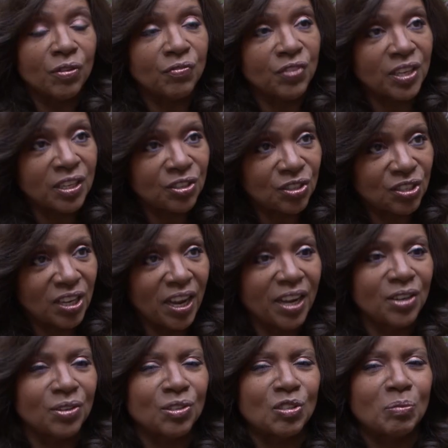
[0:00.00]
of
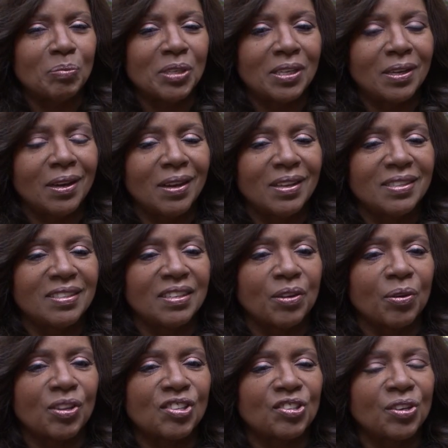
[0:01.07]
entertainers because
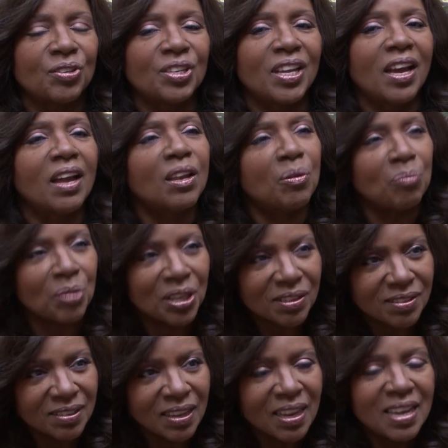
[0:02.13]
there are certain
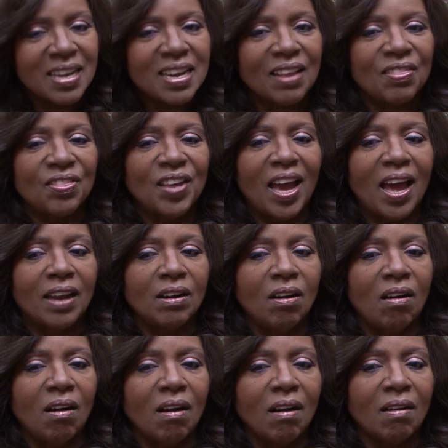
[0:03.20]
elements that
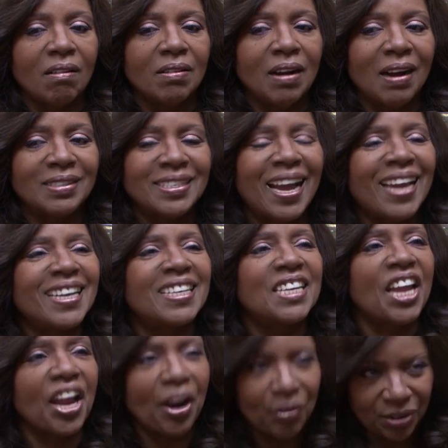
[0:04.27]
are, are not
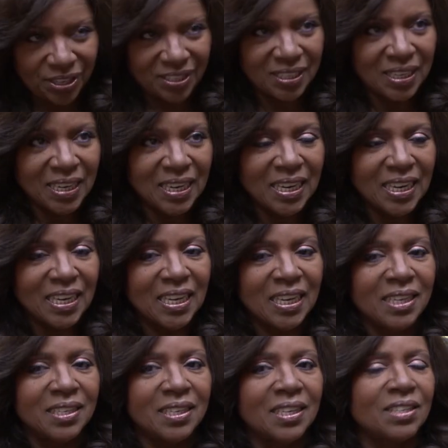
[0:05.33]
inherent
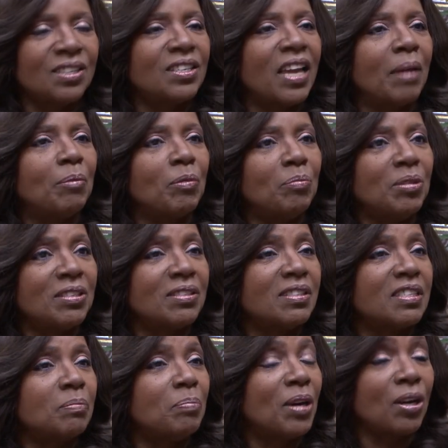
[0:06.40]
in the entertainment
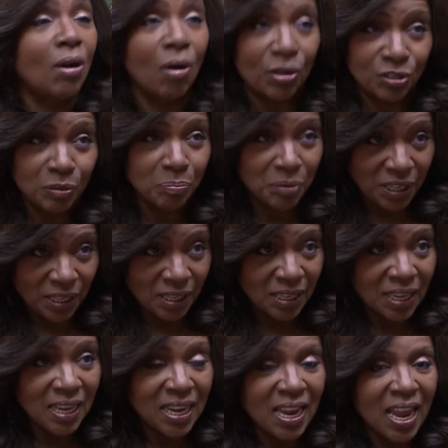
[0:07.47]
business but ought to be.
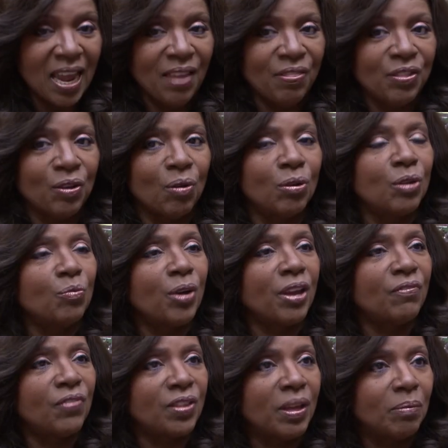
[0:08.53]
And the only
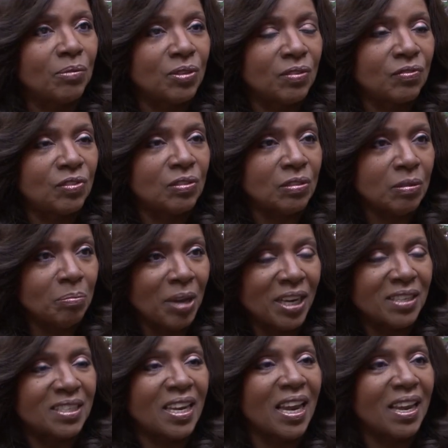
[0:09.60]
way for them to
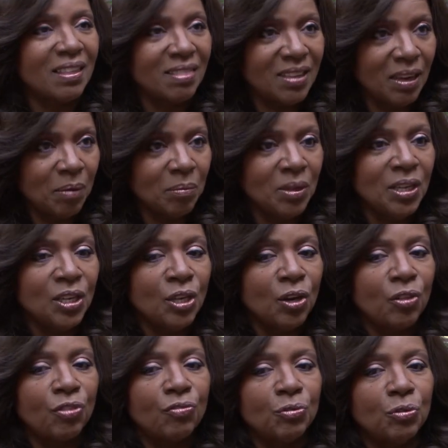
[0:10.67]
maintain them
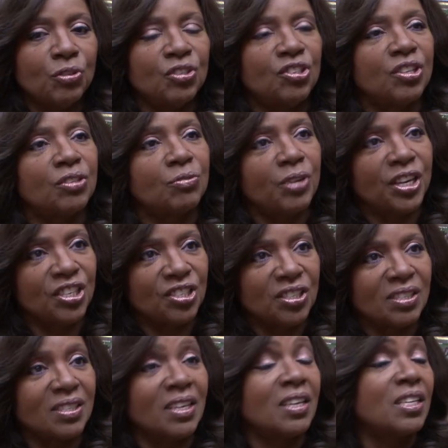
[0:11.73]
through the
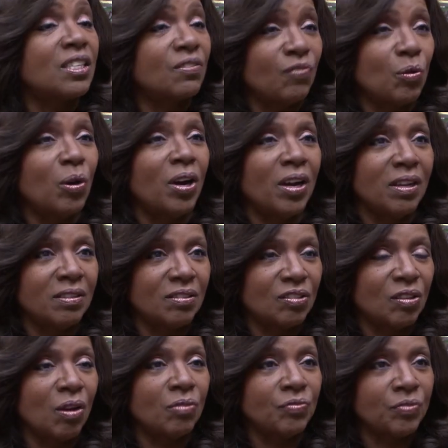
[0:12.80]
generations is for us